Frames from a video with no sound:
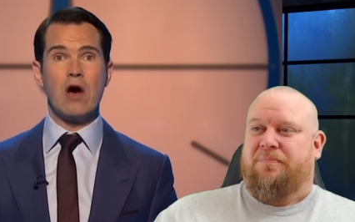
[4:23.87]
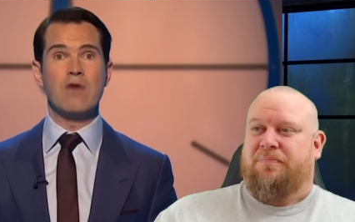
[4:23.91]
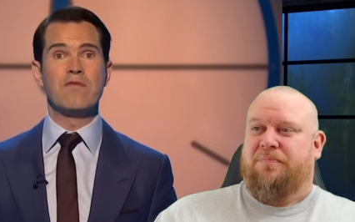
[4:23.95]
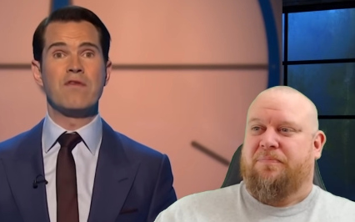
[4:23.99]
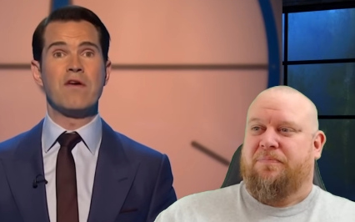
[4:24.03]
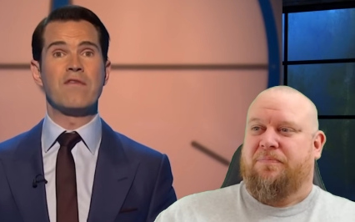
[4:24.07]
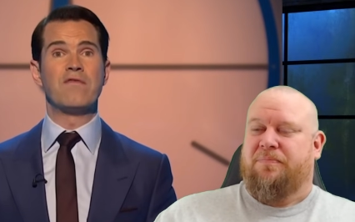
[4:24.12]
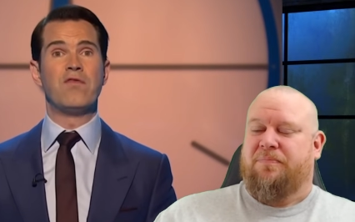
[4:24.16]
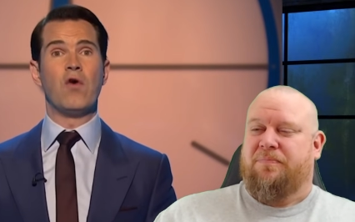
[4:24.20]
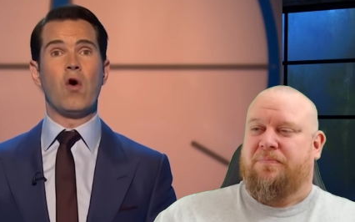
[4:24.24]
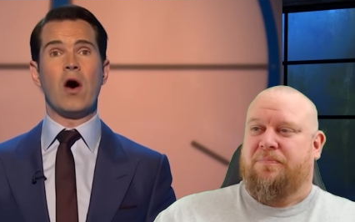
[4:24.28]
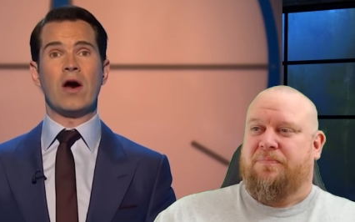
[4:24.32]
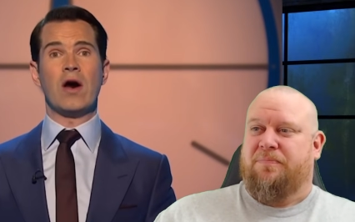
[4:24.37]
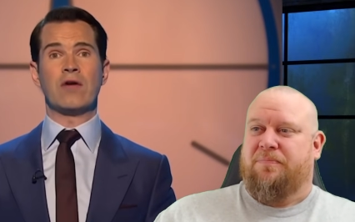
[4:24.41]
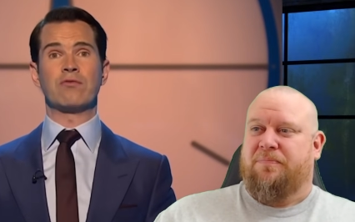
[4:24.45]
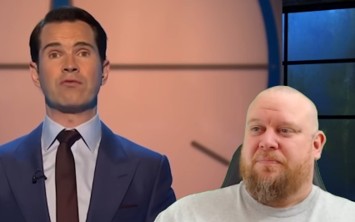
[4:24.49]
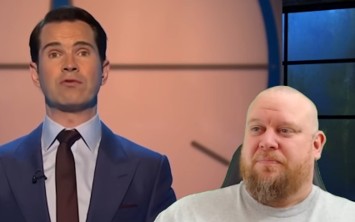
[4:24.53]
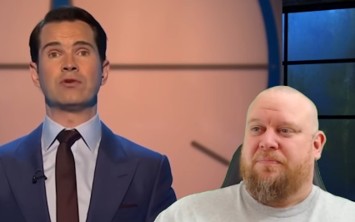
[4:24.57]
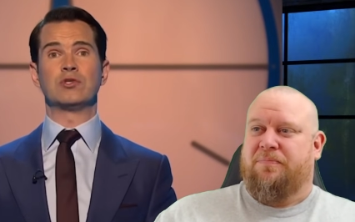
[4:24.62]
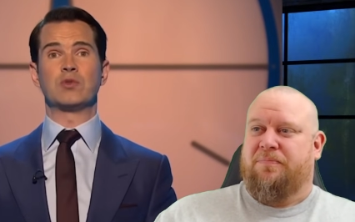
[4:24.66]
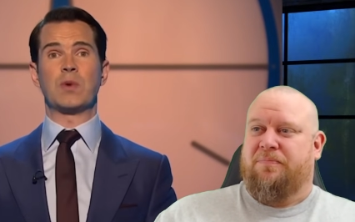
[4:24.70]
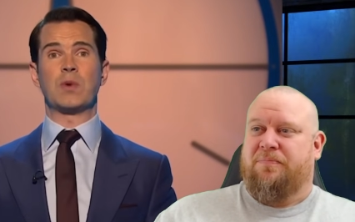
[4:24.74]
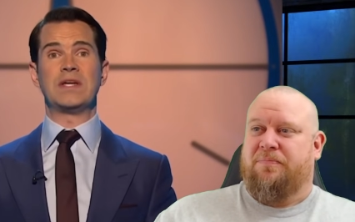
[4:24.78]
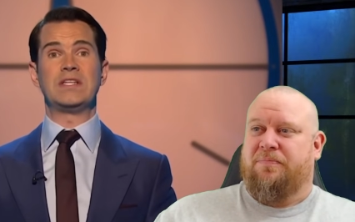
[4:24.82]
Speaker 1: are over four
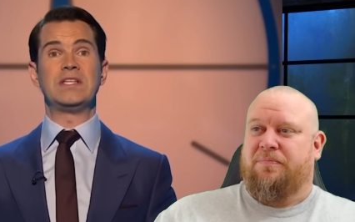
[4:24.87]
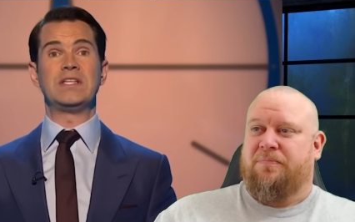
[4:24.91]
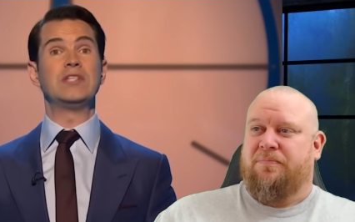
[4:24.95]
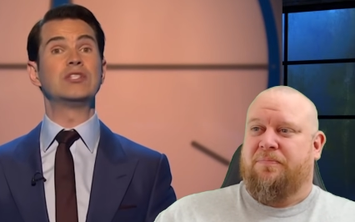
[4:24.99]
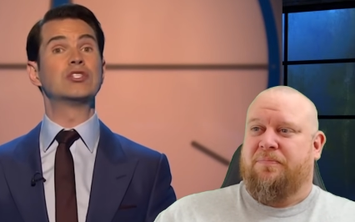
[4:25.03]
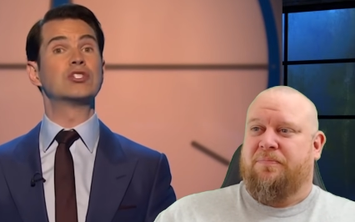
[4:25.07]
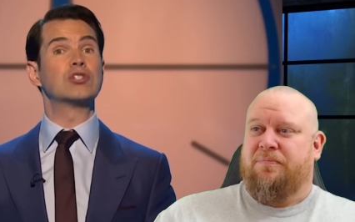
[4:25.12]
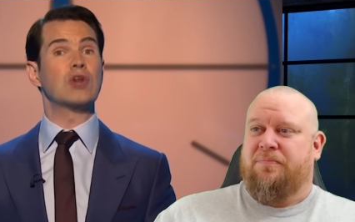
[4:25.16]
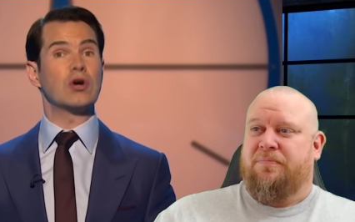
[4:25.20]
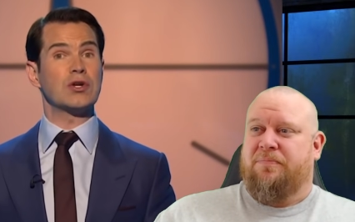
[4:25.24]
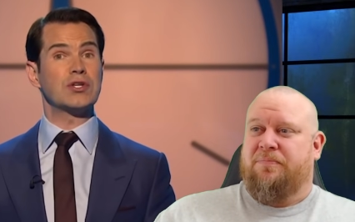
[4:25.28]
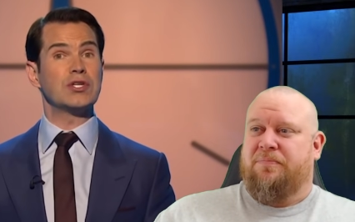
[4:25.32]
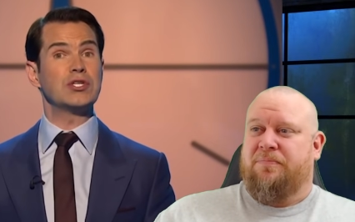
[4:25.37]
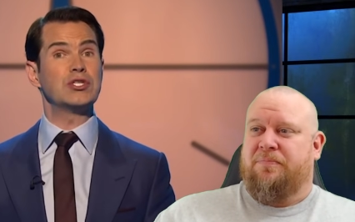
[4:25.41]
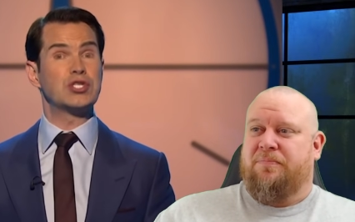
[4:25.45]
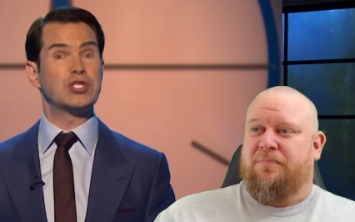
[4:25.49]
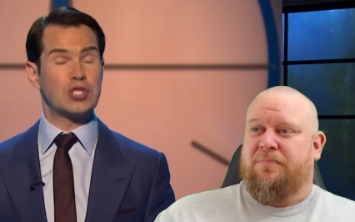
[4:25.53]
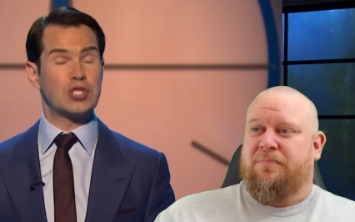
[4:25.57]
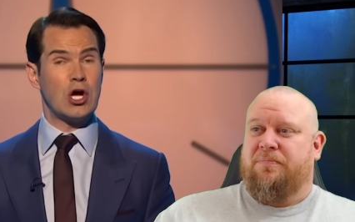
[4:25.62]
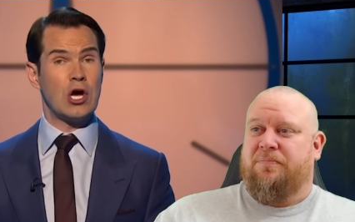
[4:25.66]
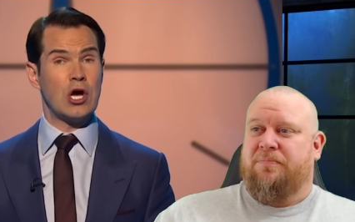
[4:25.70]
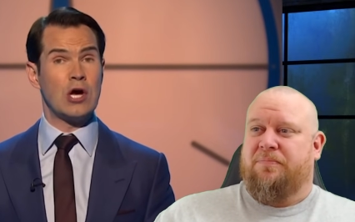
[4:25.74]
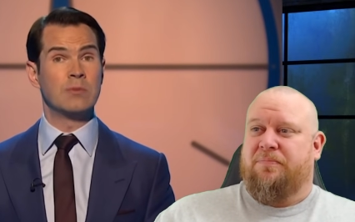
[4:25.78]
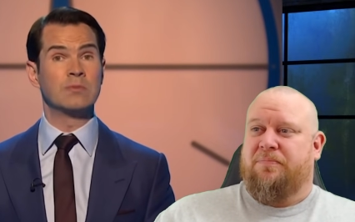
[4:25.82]
hundred and twenty
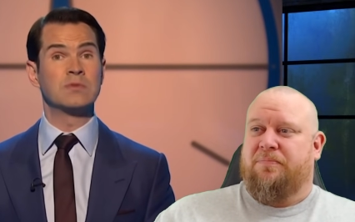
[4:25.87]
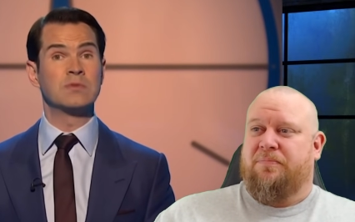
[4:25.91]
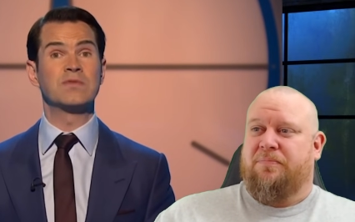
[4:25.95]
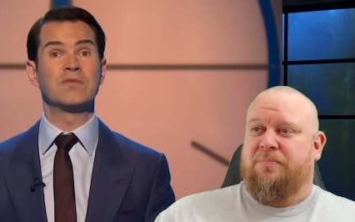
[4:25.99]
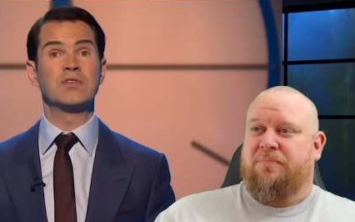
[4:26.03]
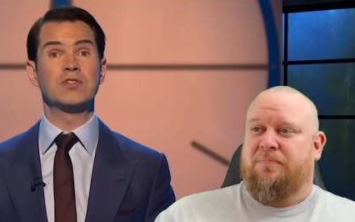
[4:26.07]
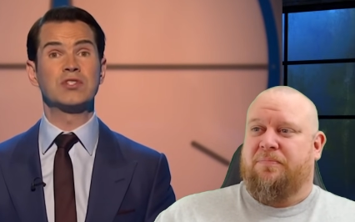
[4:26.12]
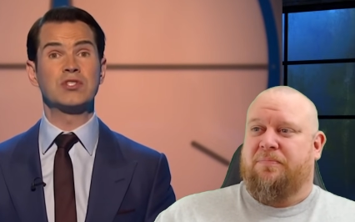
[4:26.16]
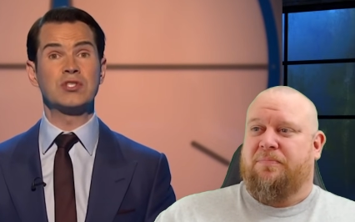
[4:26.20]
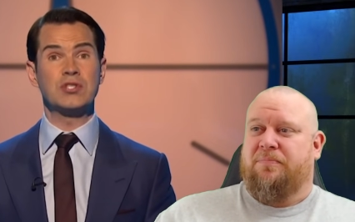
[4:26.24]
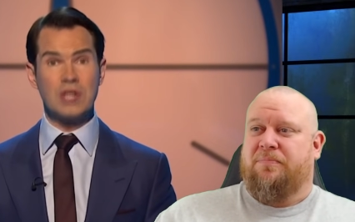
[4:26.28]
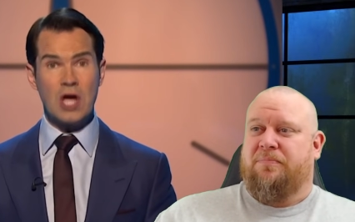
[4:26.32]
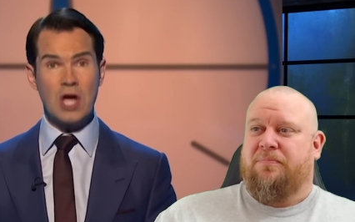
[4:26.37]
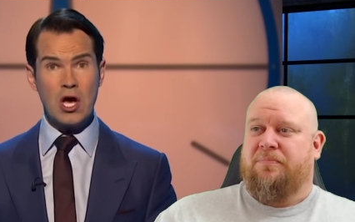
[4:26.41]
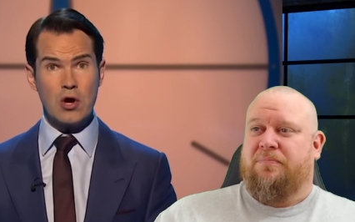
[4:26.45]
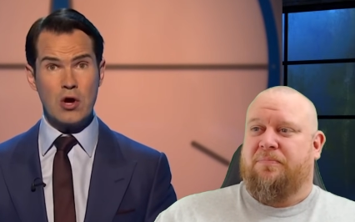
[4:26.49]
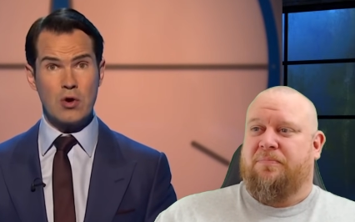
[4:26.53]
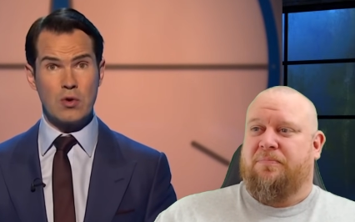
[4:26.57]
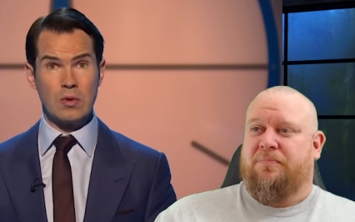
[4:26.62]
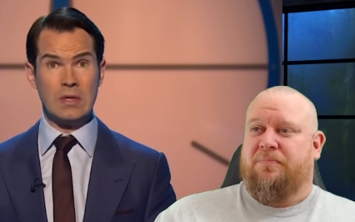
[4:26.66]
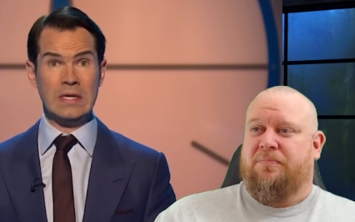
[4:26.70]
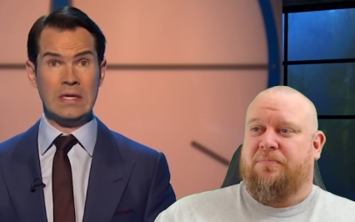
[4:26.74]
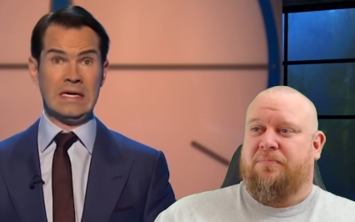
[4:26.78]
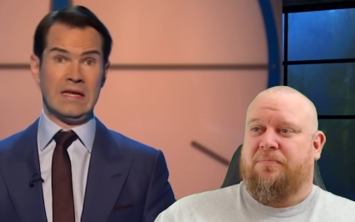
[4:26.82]
Scottish terms for
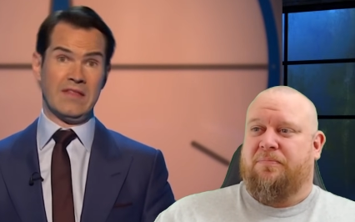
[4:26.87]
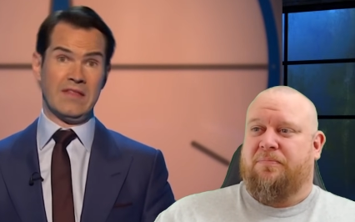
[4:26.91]
snow.